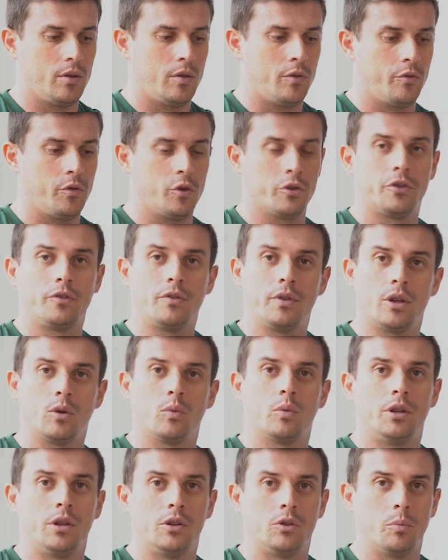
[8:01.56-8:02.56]
First
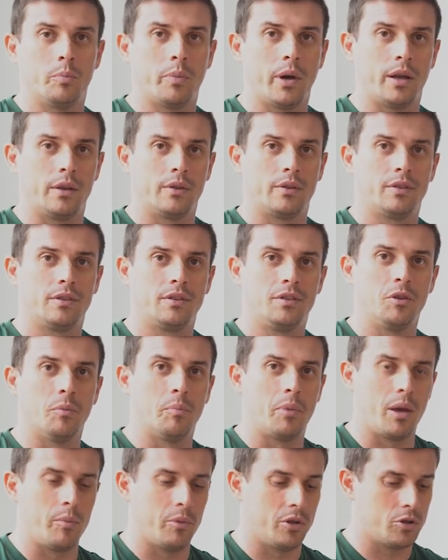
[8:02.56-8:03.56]
thing, we need to pass the
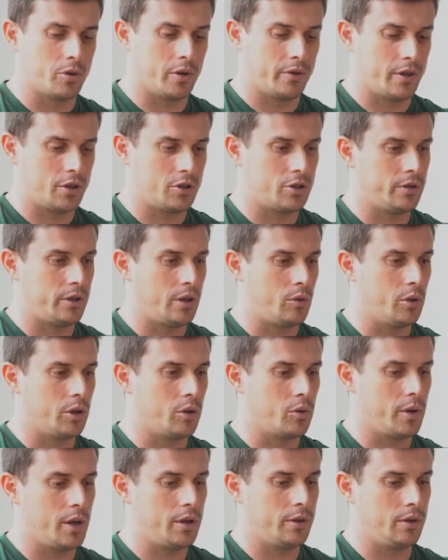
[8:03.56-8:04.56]
payment transaction that we
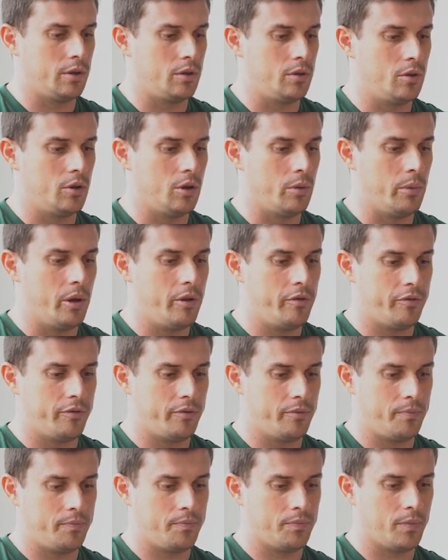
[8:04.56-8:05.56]
created above.
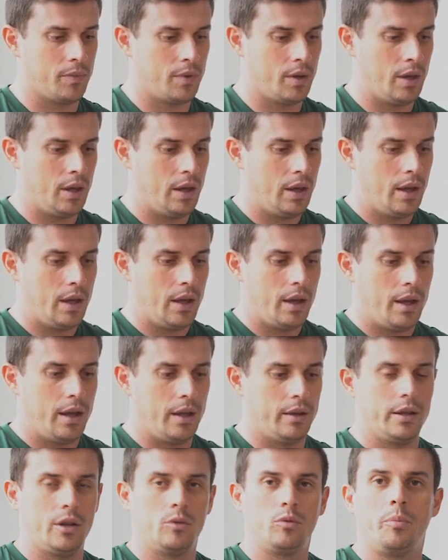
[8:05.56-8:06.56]

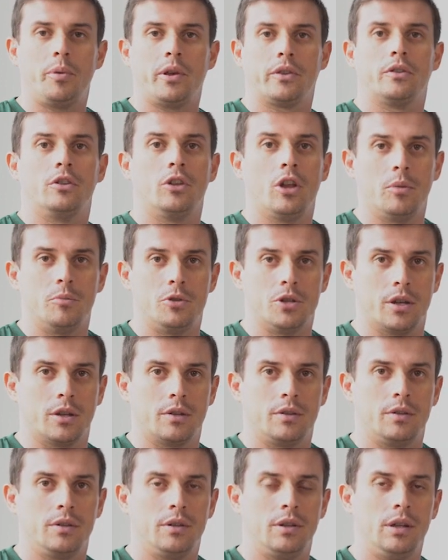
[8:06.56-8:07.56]
And then we pass an
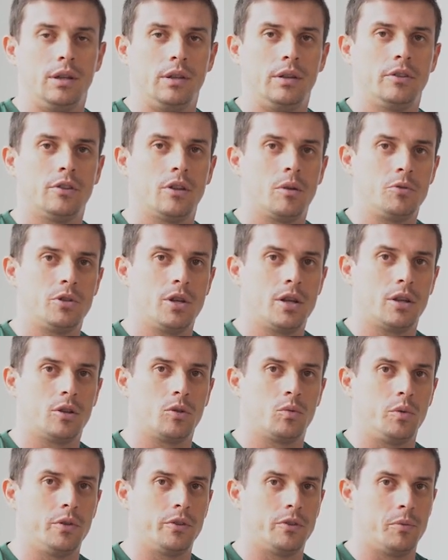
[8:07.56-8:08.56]
object. In this
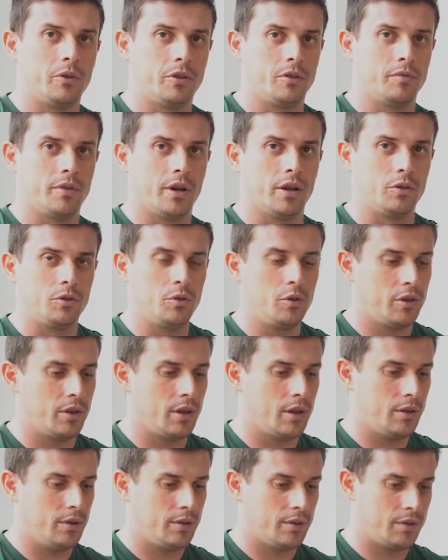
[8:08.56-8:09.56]
object, we specify two
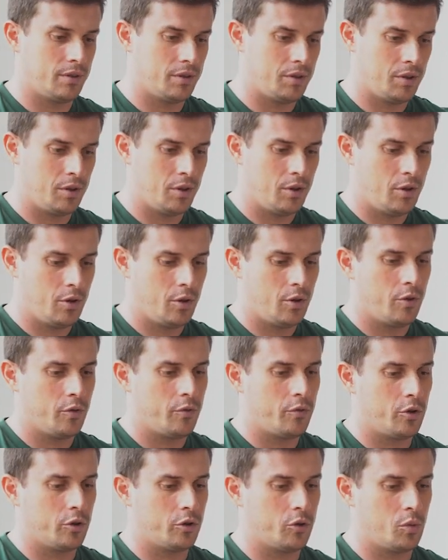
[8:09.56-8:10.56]
things.
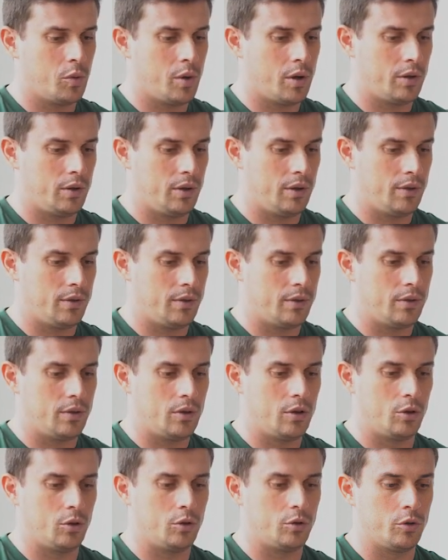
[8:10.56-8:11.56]
First one is
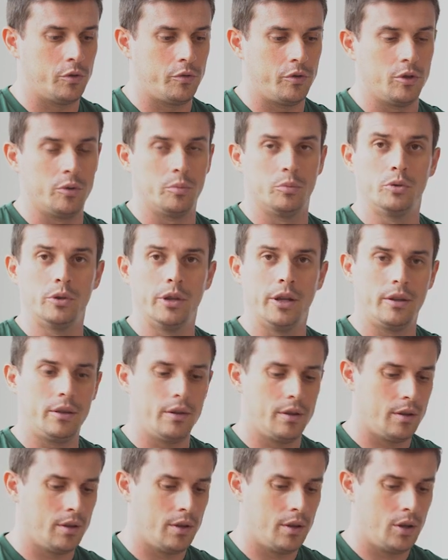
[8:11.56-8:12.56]
an autofill
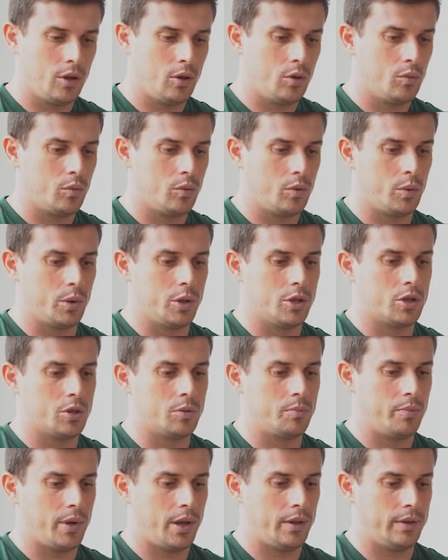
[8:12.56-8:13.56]
boolean,
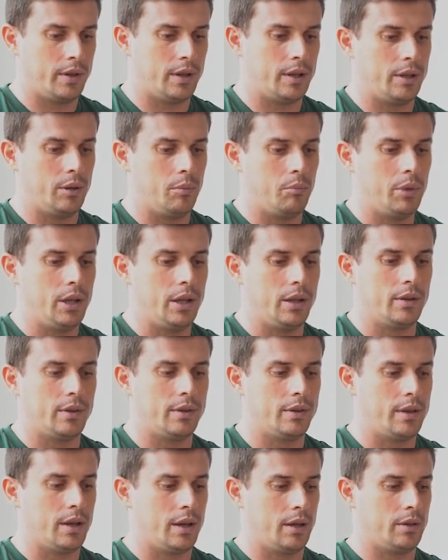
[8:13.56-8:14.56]
which basically
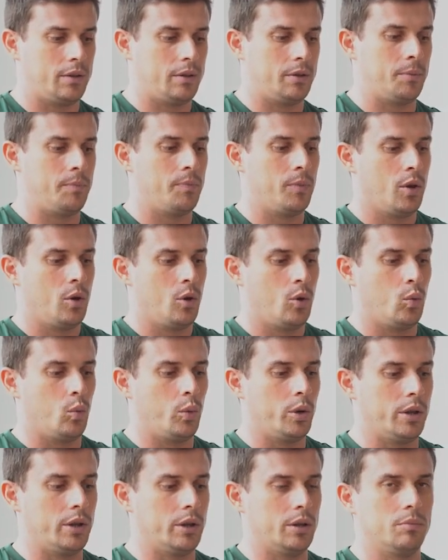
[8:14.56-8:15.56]
means that
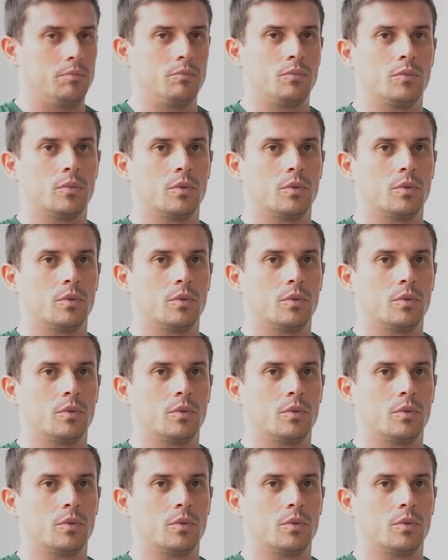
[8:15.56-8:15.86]
we'll